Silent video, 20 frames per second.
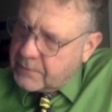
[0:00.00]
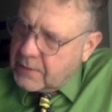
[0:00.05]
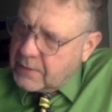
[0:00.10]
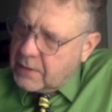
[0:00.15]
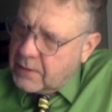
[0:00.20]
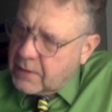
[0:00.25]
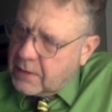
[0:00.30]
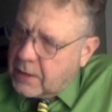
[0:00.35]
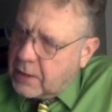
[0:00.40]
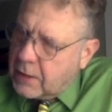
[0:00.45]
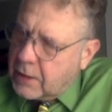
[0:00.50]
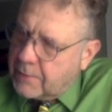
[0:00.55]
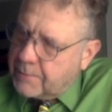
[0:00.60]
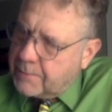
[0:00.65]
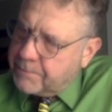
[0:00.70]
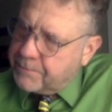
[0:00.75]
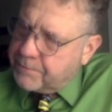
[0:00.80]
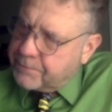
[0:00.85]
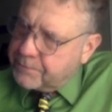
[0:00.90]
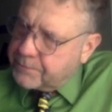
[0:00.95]

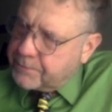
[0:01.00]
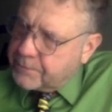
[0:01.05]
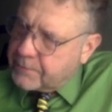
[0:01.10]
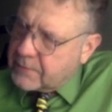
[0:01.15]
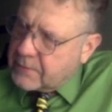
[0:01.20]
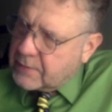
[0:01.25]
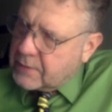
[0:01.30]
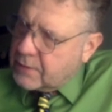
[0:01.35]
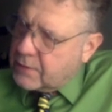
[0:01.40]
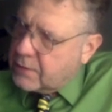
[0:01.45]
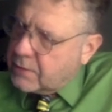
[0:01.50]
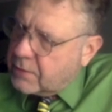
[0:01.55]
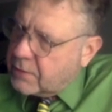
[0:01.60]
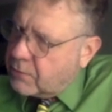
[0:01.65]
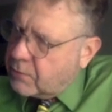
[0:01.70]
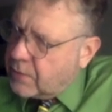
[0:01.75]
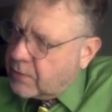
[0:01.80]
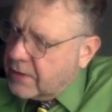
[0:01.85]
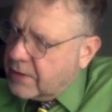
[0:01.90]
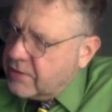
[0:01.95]

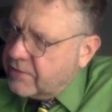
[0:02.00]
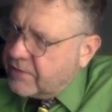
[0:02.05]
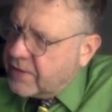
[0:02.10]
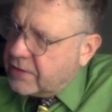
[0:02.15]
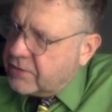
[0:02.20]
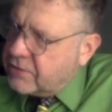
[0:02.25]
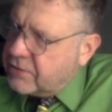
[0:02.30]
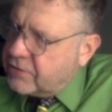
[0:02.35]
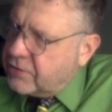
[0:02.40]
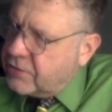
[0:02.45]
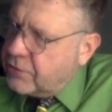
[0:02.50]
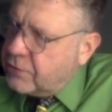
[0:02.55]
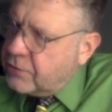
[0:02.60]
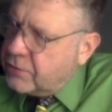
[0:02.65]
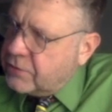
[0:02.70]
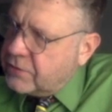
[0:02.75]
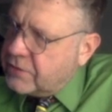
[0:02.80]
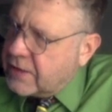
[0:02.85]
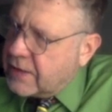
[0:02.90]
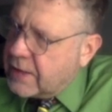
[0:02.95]
Well, you've got 2
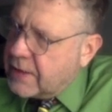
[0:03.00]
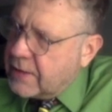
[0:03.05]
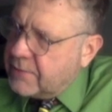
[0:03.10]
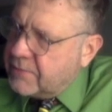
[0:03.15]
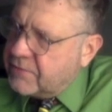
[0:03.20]
times